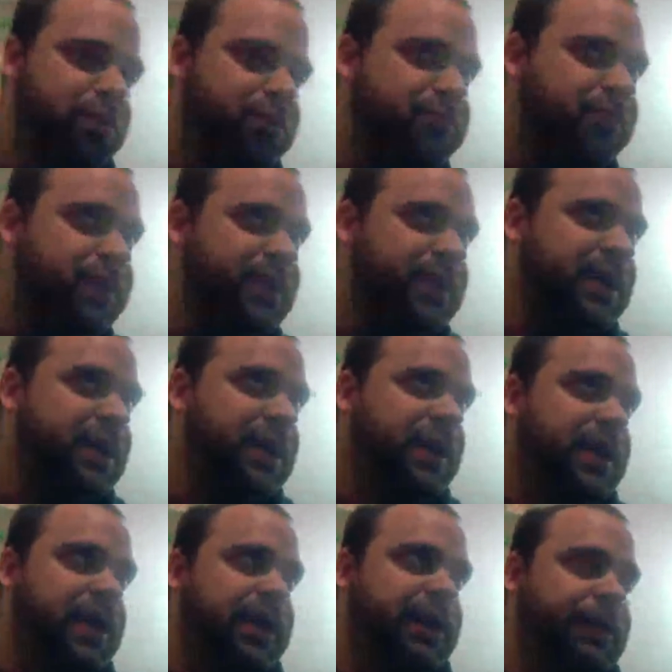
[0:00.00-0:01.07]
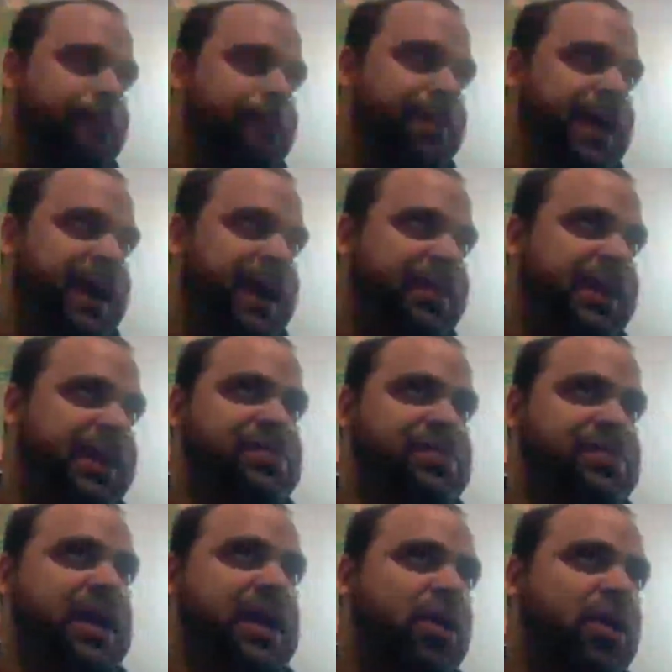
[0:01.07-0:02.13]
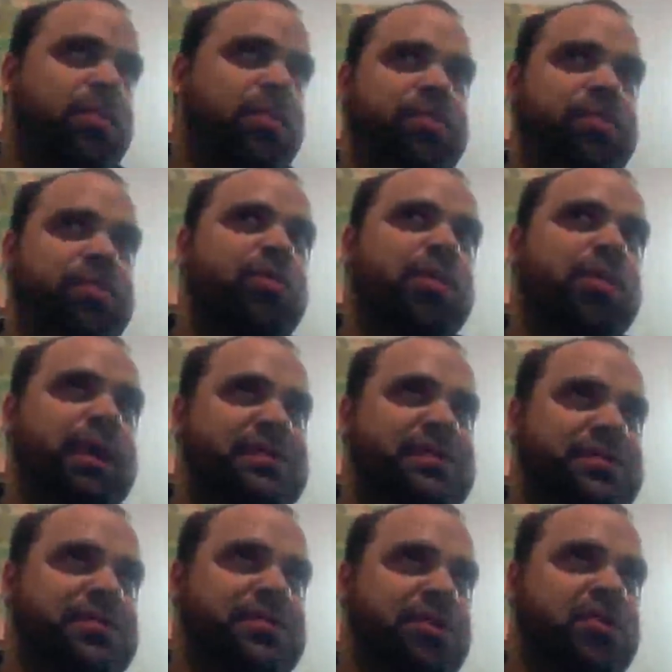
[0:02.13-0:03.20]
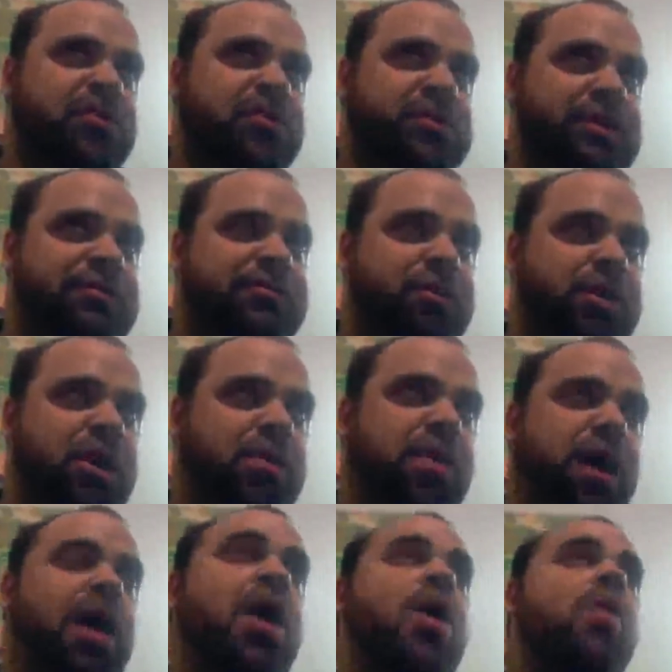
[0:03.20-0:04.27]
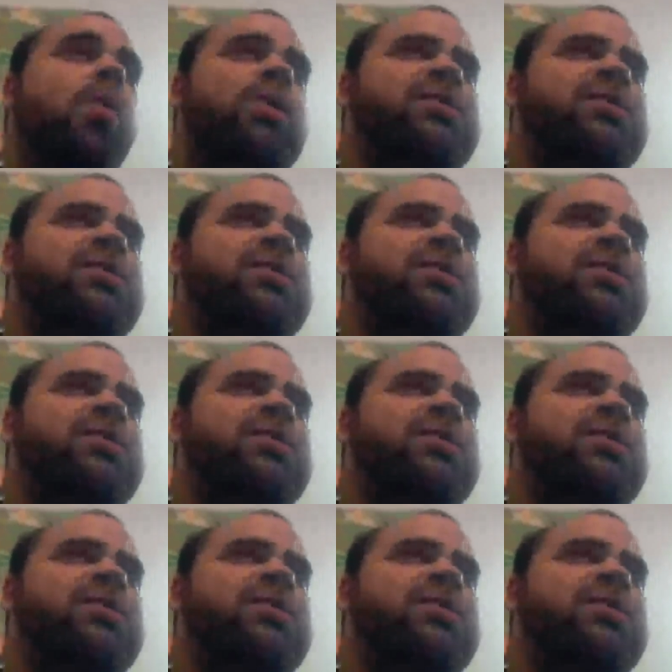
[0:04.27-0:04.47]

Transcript: move. And I think it's not a suitable basis to critique Foucault on.